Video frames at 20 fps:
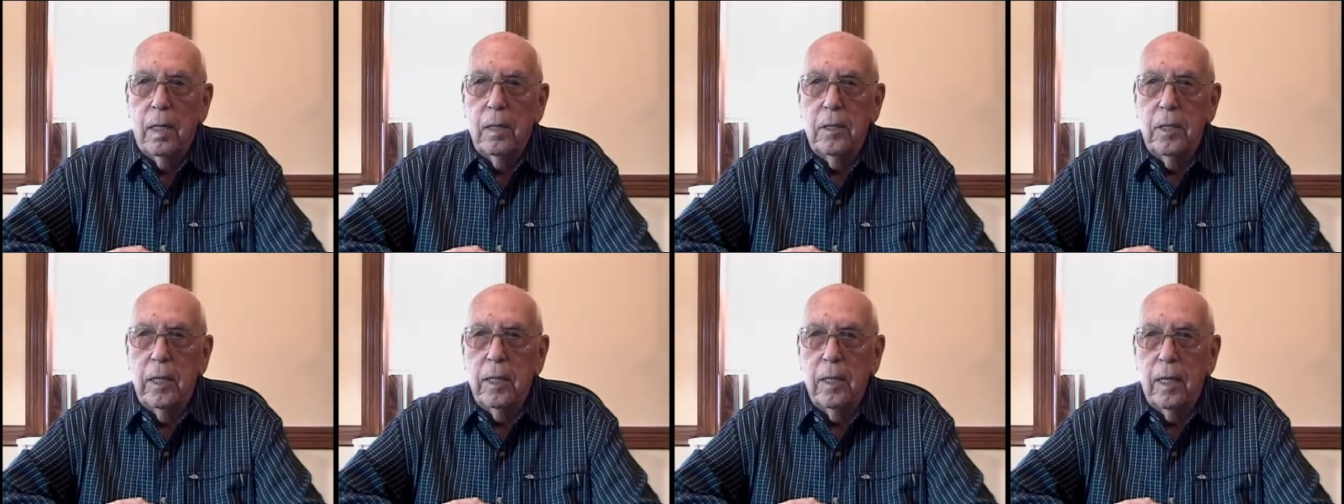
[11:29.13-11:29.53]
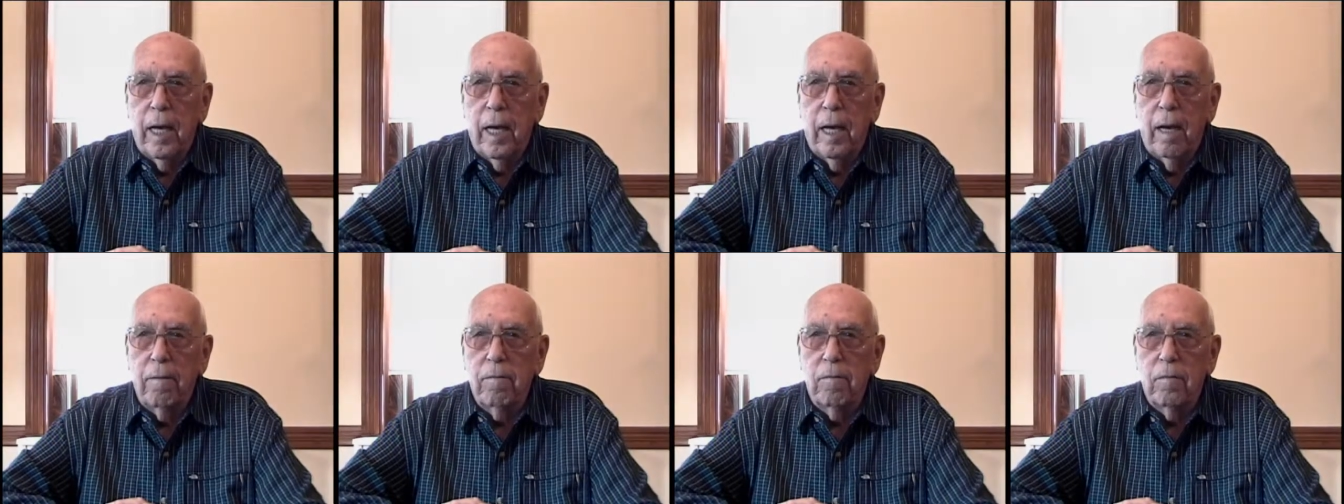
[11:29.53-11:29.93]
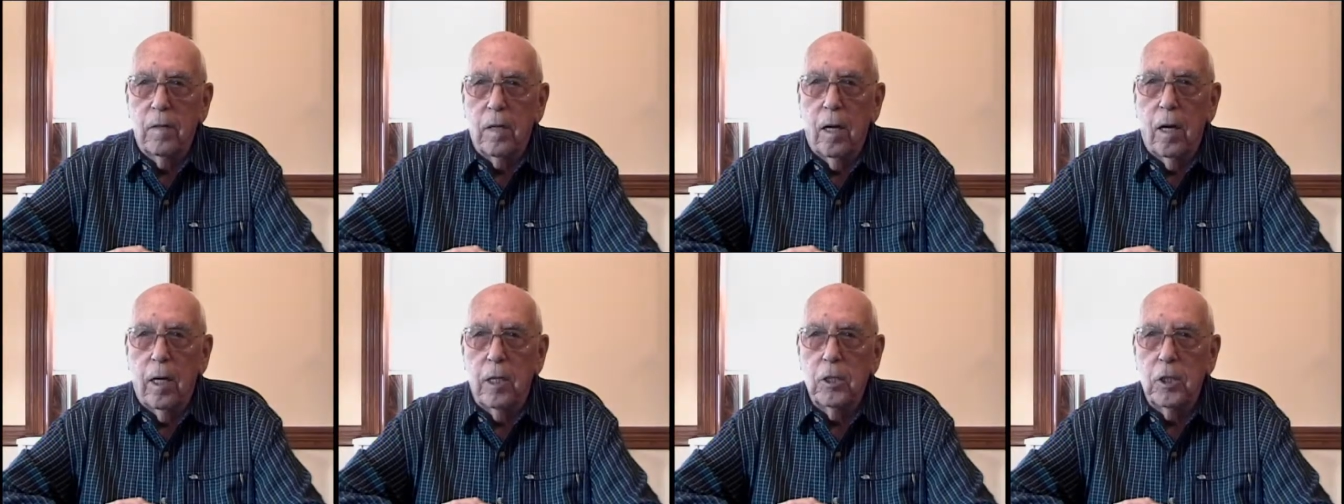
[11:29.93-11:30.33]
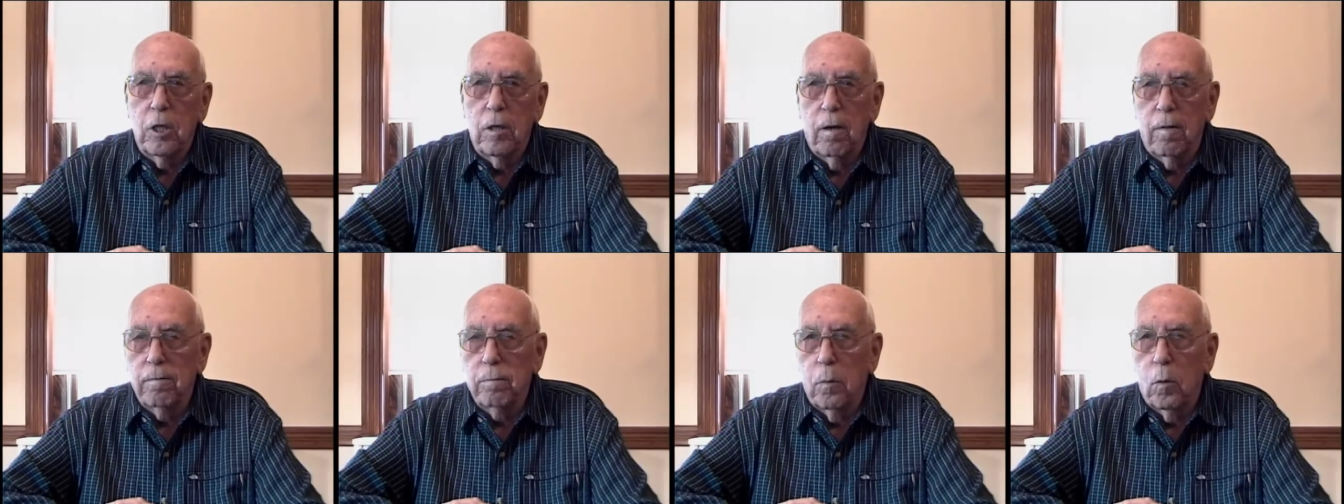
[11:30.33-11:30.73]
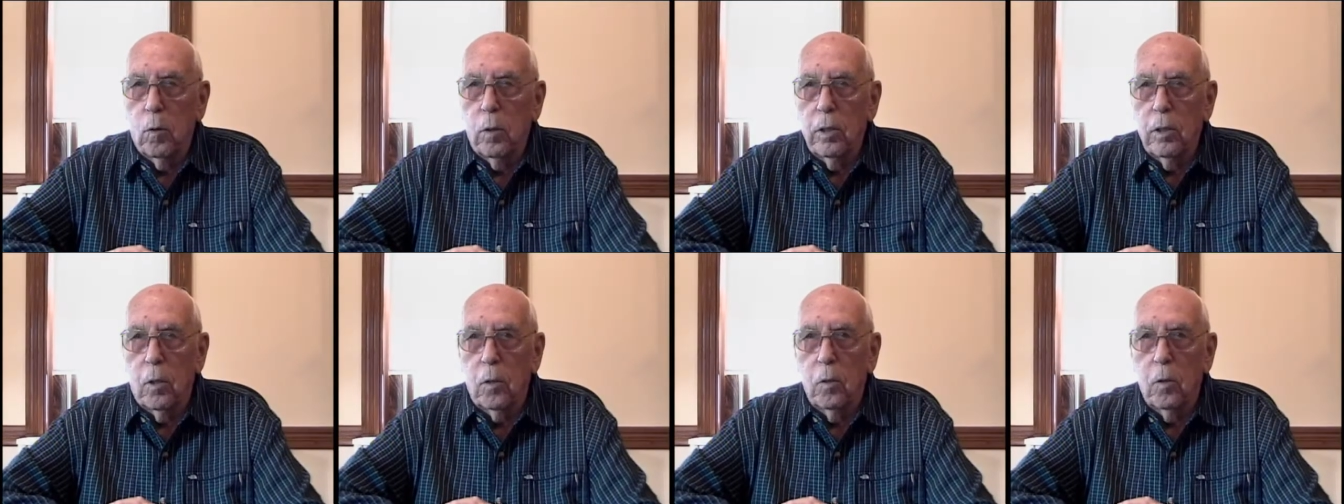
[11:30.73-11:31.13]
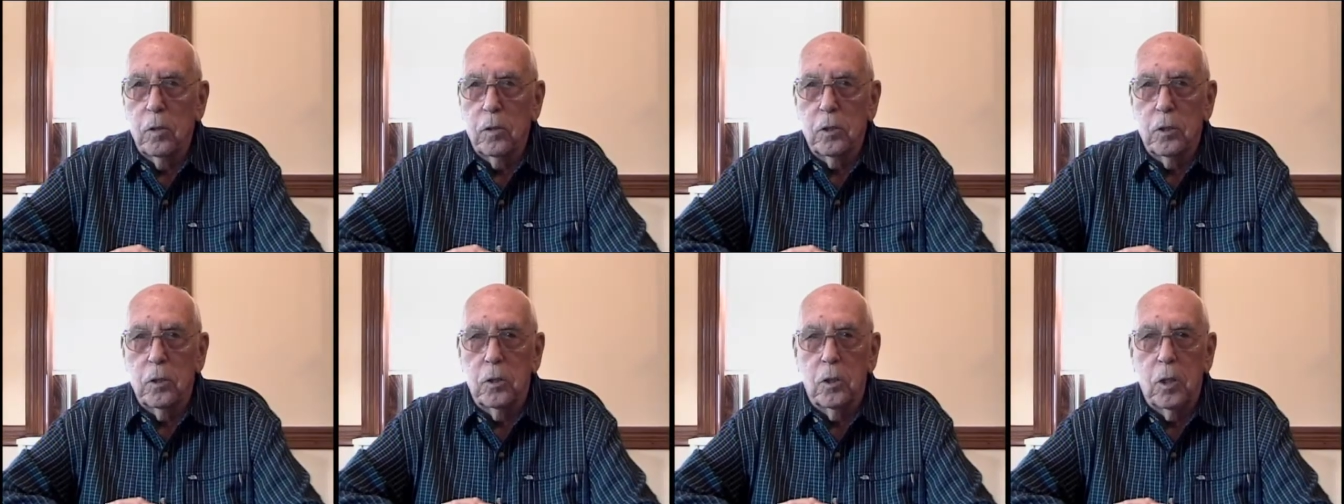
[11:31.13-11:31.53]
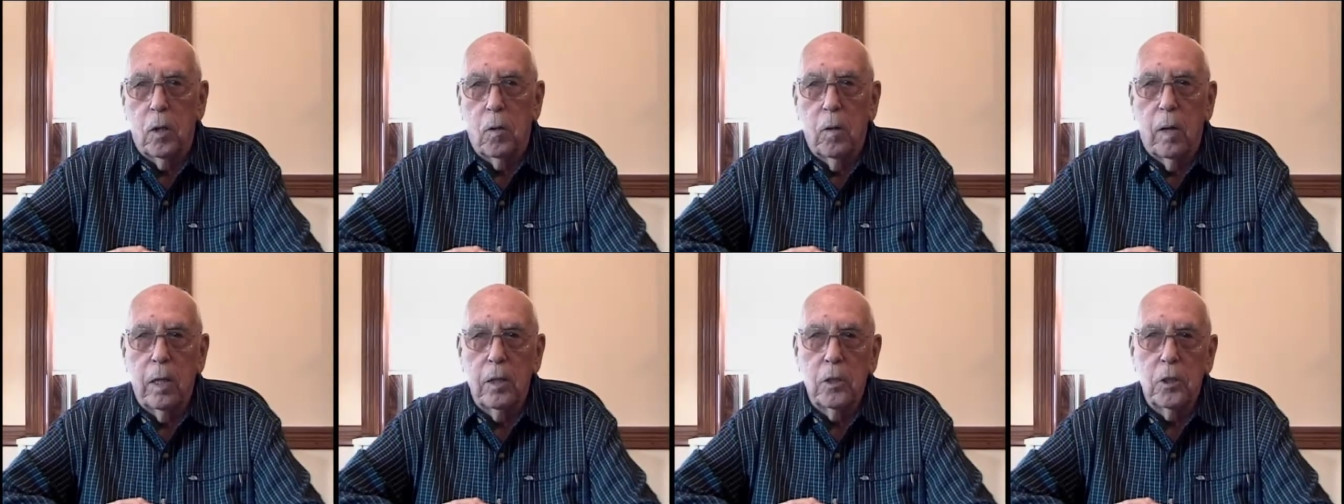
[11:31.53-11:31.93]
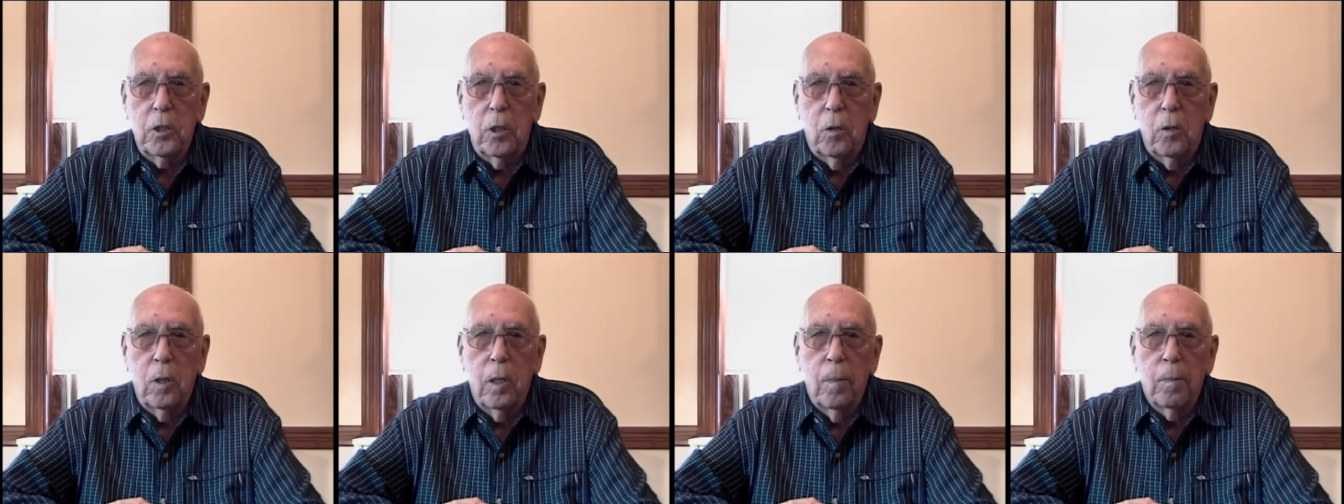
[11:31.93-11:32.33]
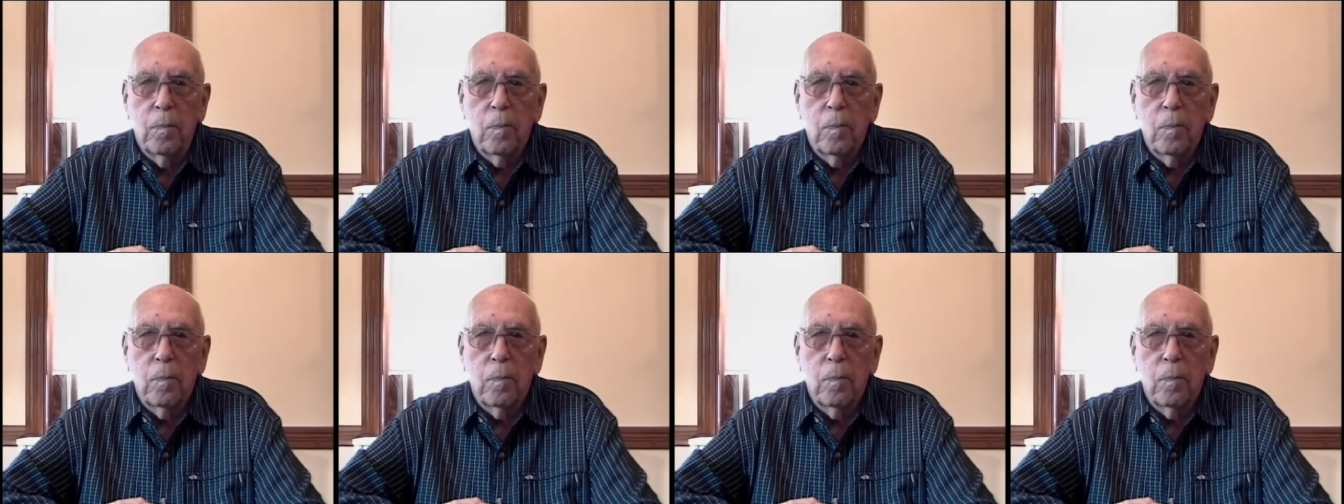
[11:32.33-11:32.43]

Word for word: didn't have large enough portholes and so on, so